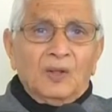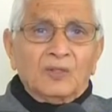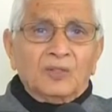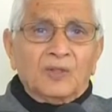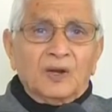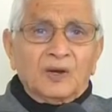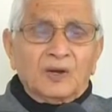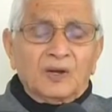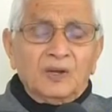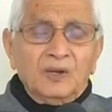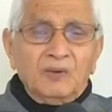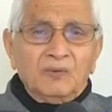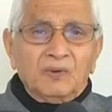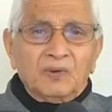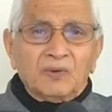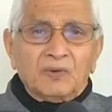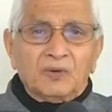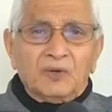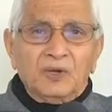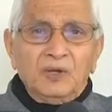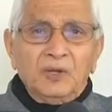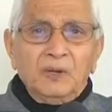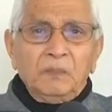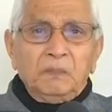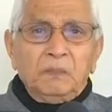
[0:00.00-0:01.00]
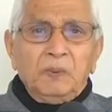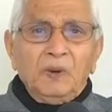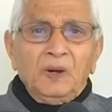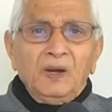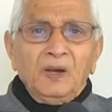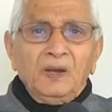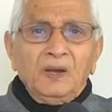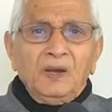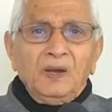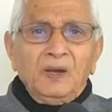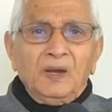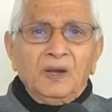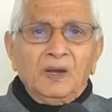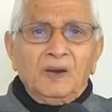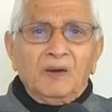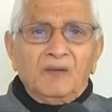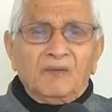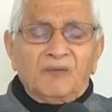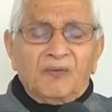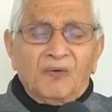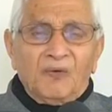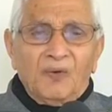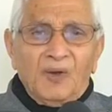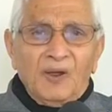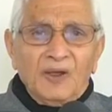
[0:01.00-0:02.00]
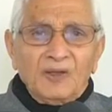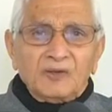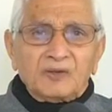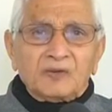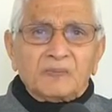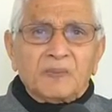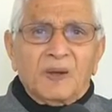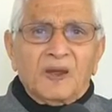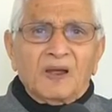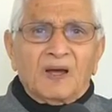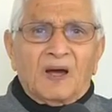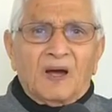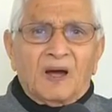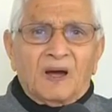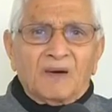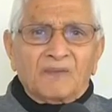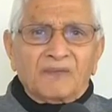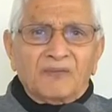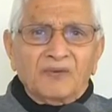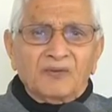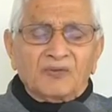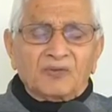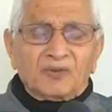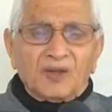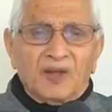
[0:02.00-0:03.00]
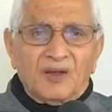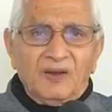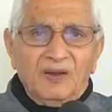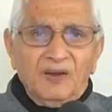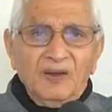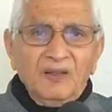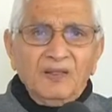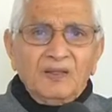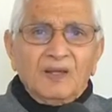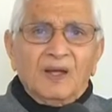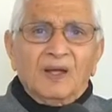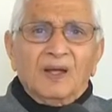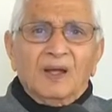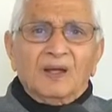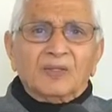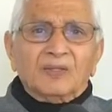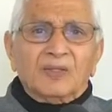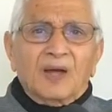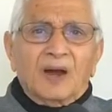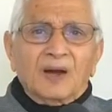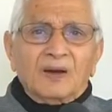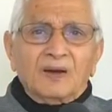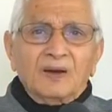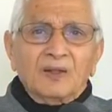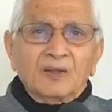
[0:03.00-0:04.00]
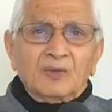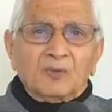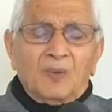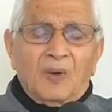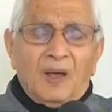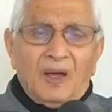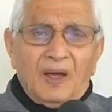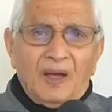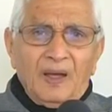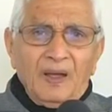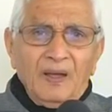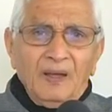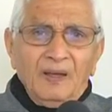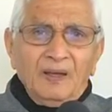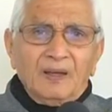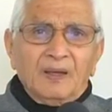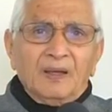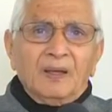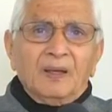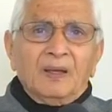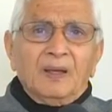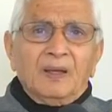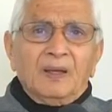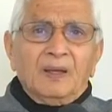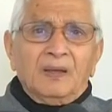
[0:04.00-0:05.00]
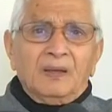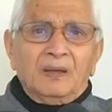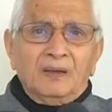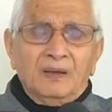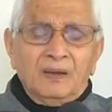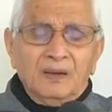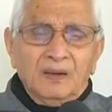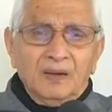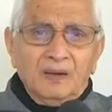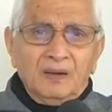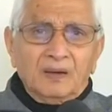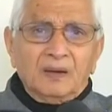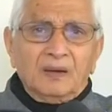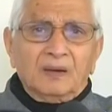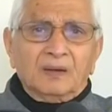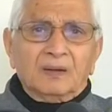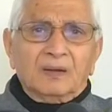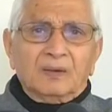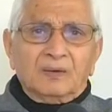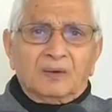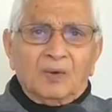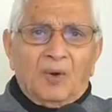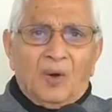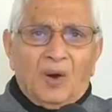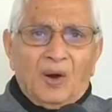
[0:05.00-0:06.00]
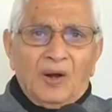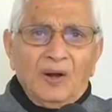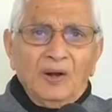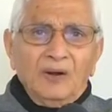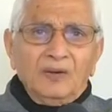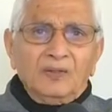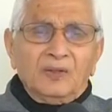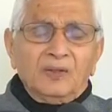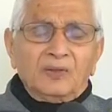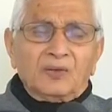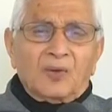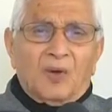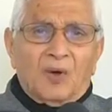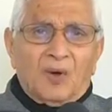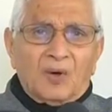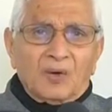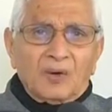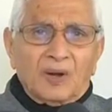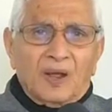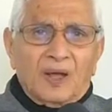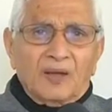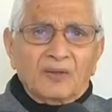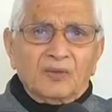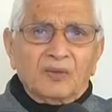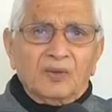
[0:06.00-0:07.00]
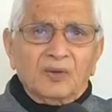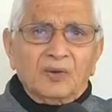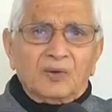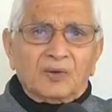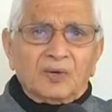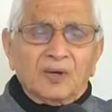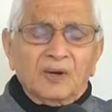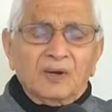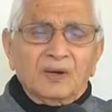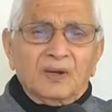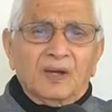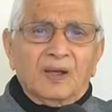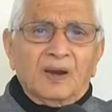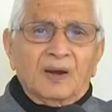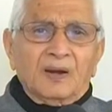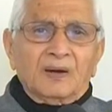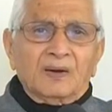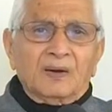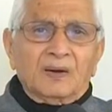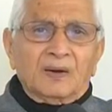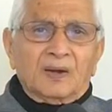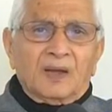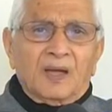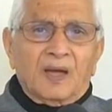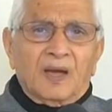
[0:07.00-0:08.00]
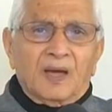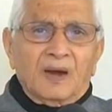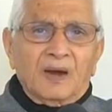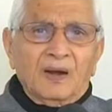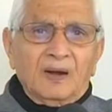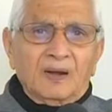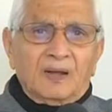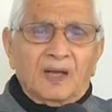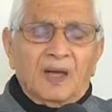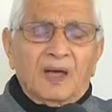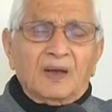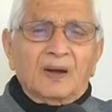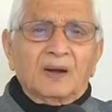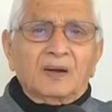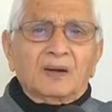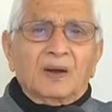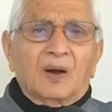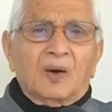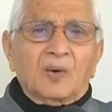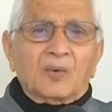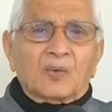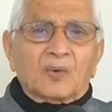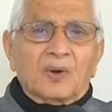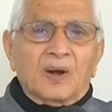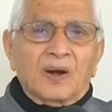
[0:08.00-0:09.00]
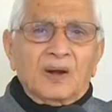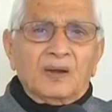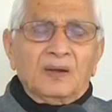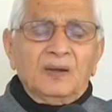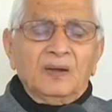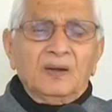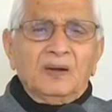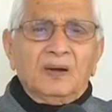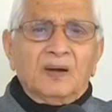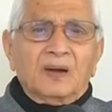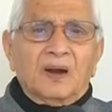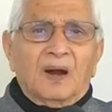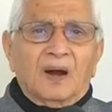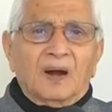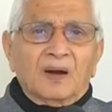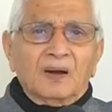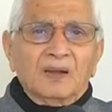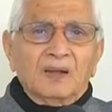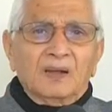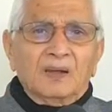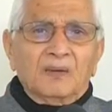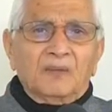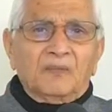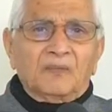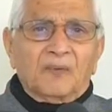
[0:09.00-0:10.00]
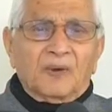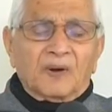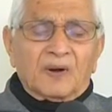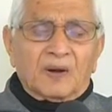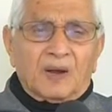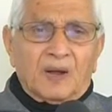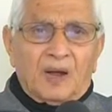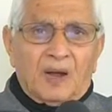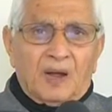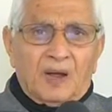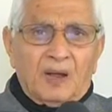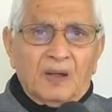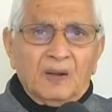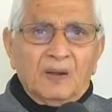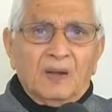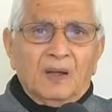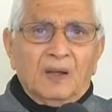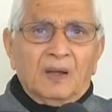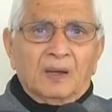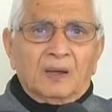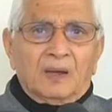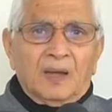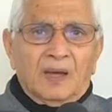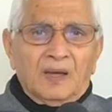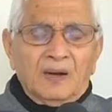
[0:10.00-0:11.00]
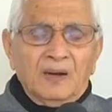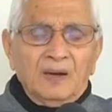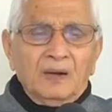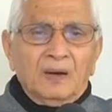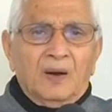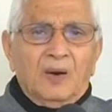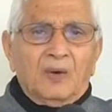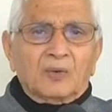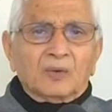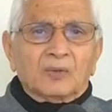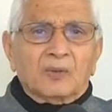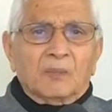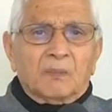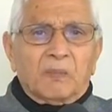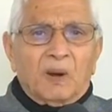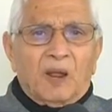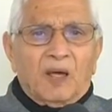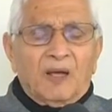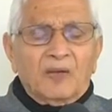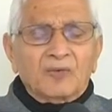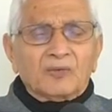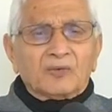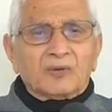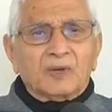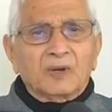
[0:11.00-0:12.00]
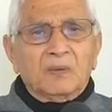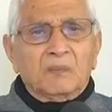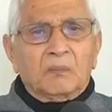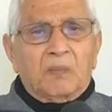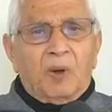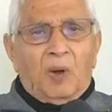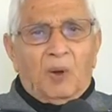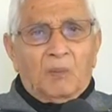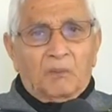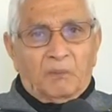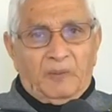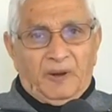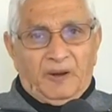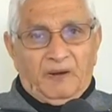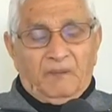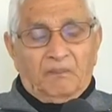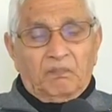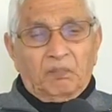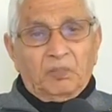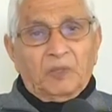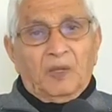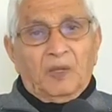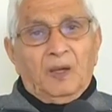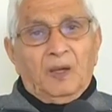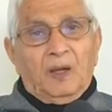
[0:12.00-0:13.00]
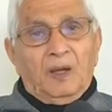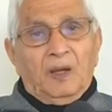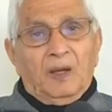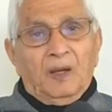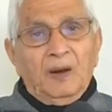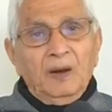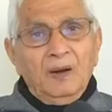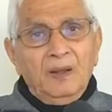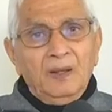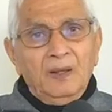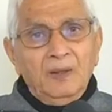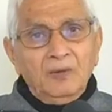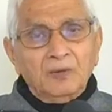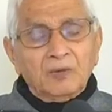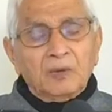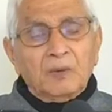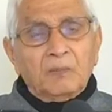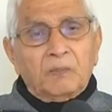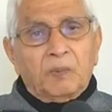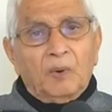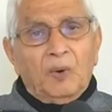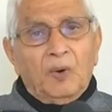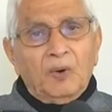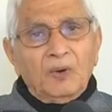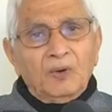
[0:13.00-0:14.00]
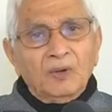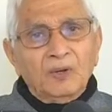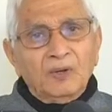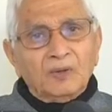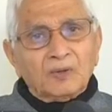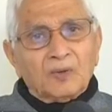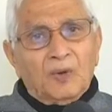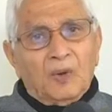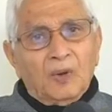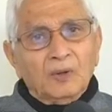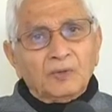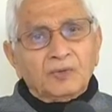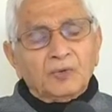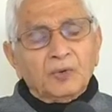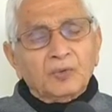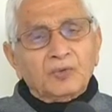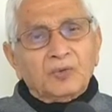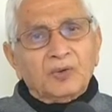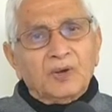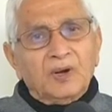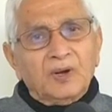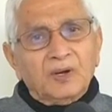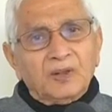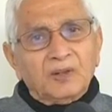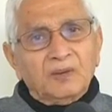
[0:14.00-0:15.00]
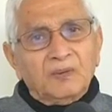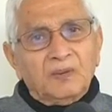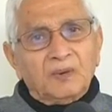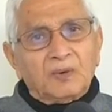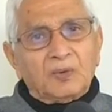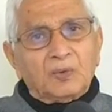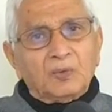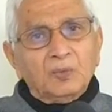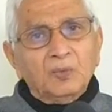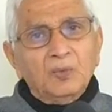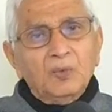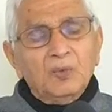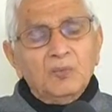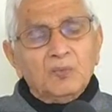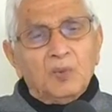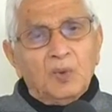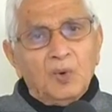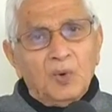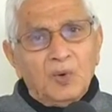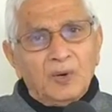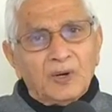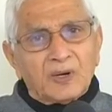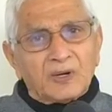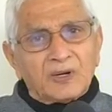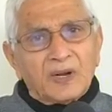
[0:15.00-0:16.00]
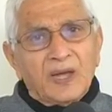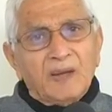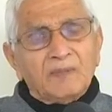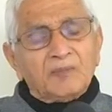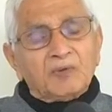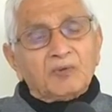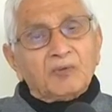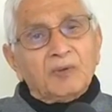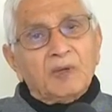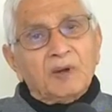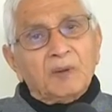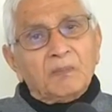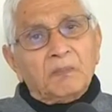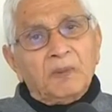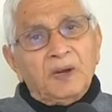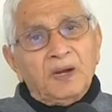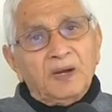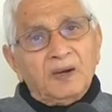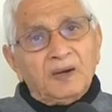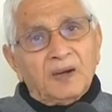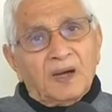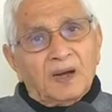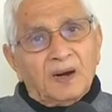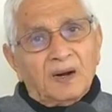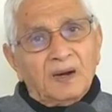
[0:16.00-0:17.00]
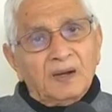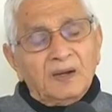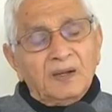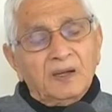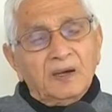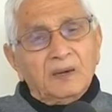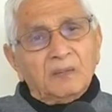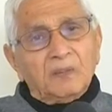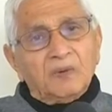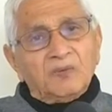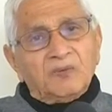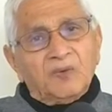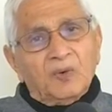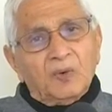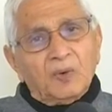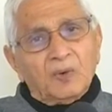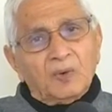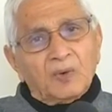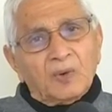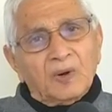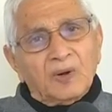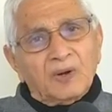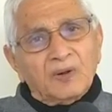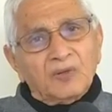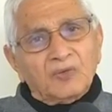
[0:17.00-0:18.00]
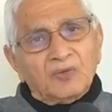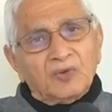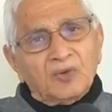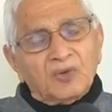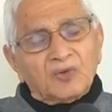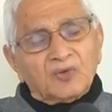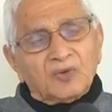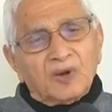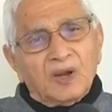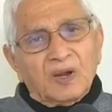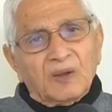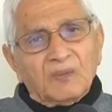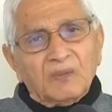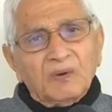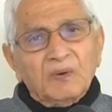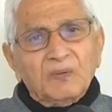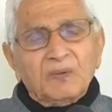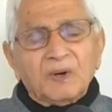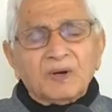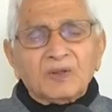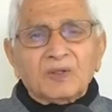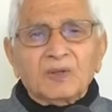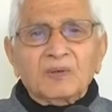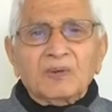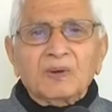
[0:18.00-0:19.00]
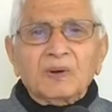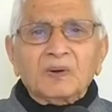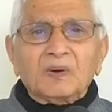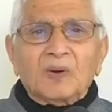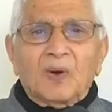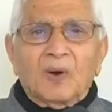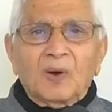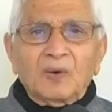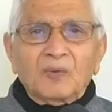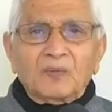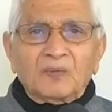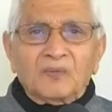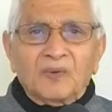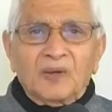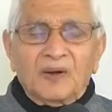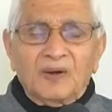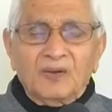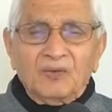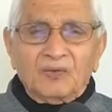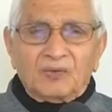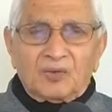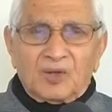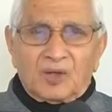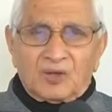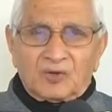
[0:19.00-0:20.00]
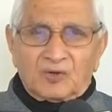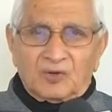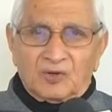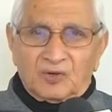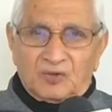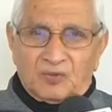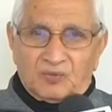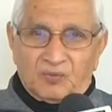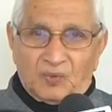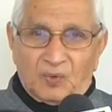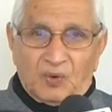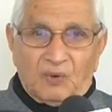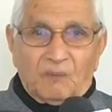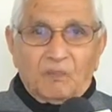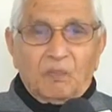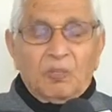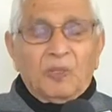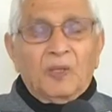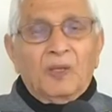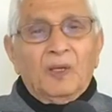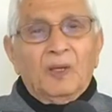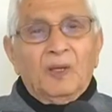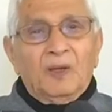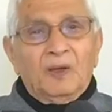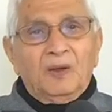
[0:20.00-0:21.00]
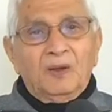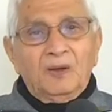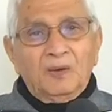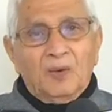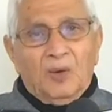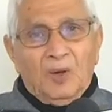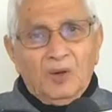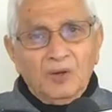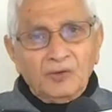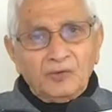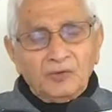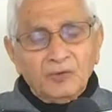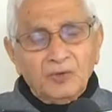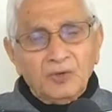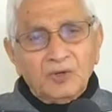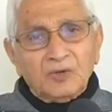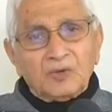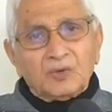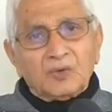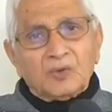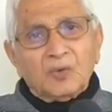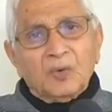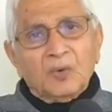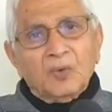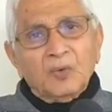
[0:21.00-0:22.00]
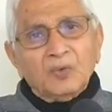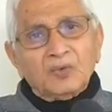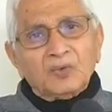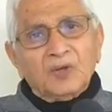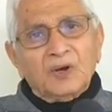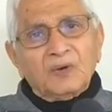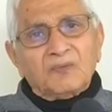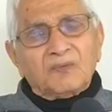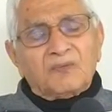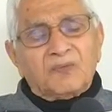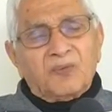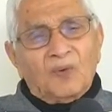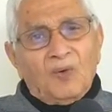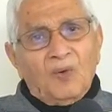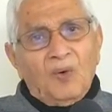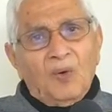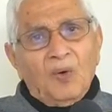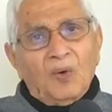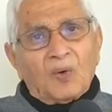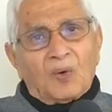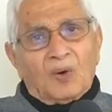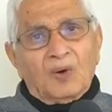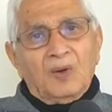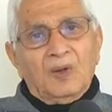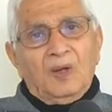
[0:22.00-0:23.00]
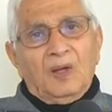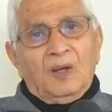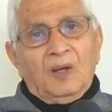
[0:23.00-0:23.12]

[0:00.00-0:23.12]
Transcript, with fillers: that he was deeply influenced by Hafiz Saeed. That is why he joined this organization and carry, carried out recce regarding for car, carrying out the blast in Bombay. In his report, he has also said there were two more attempts were made earlier before twenty-six eleven, but they were not very successful. He also disclosed that four